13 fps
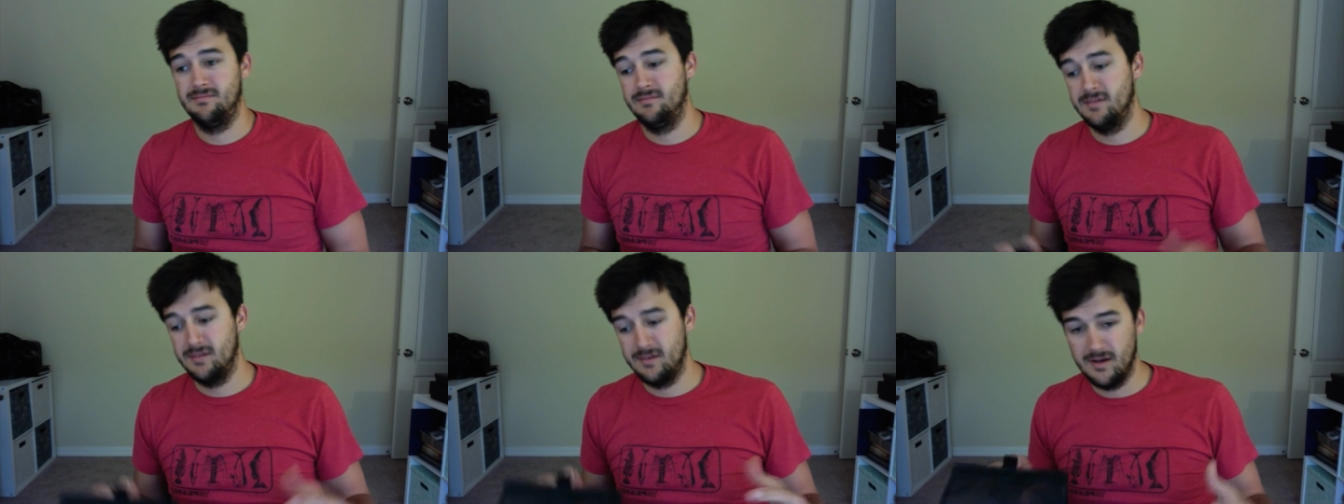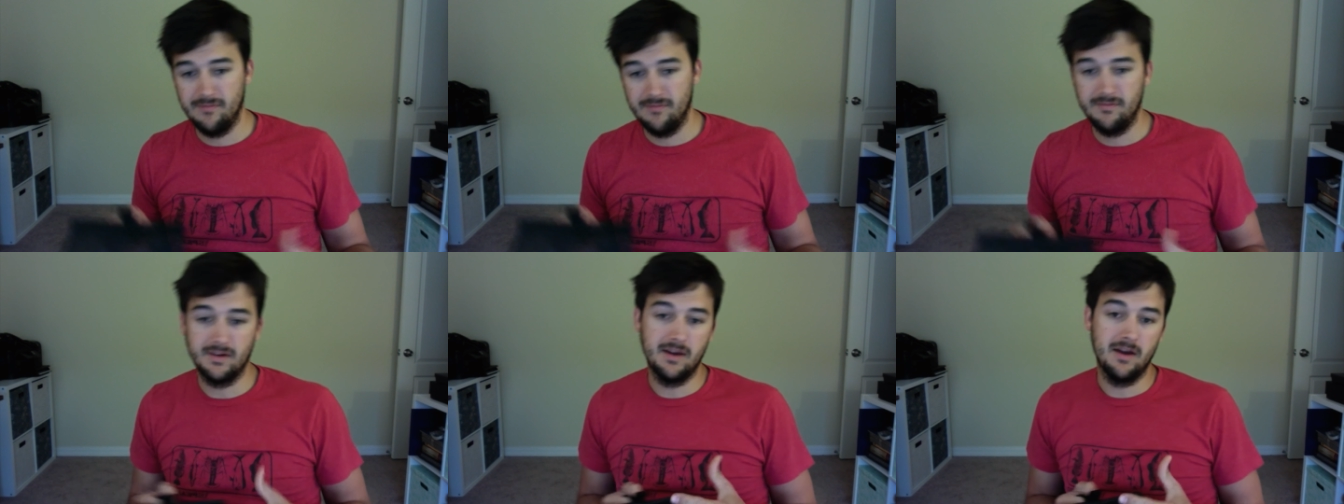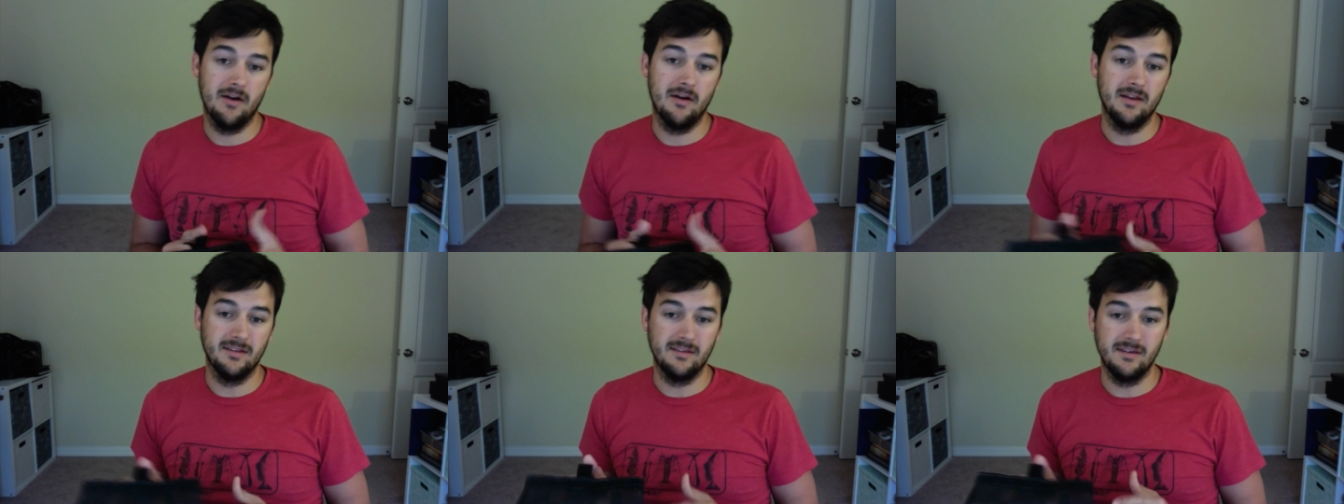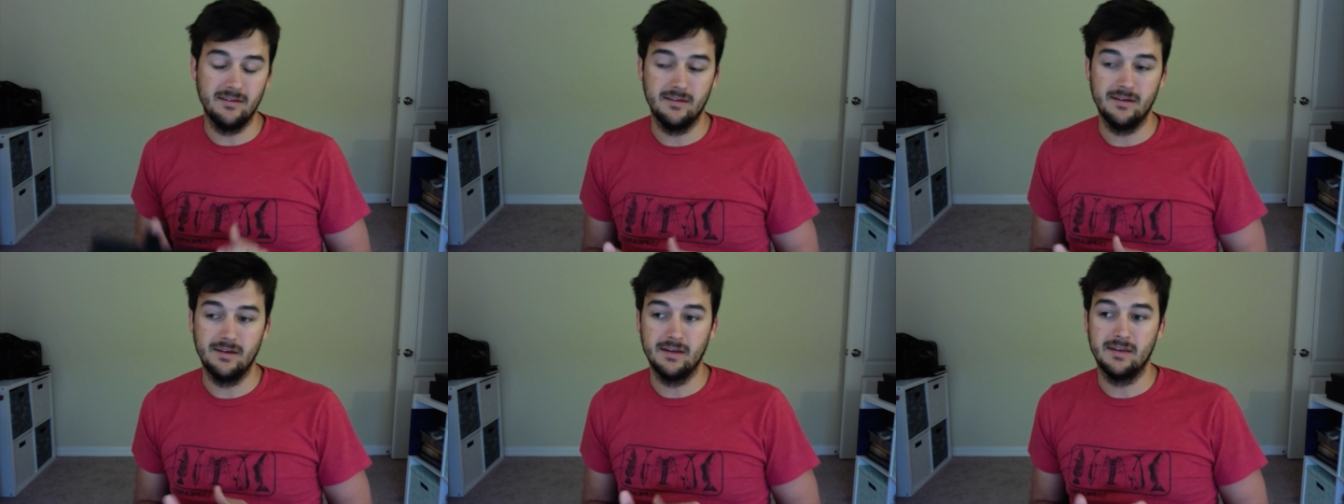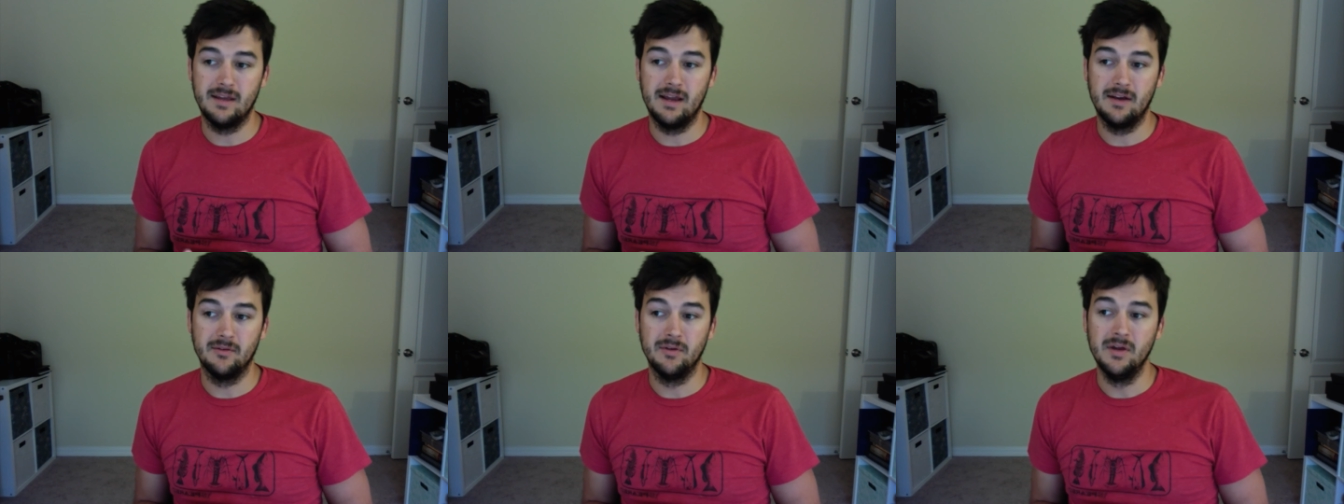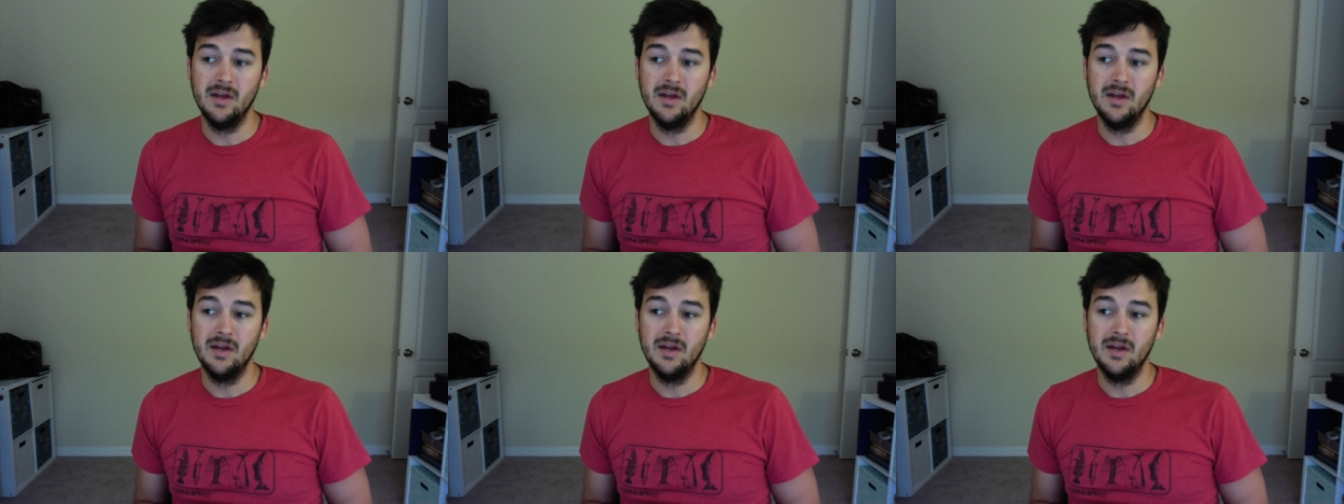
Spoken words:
stuff to carry. It's easy to get tangled,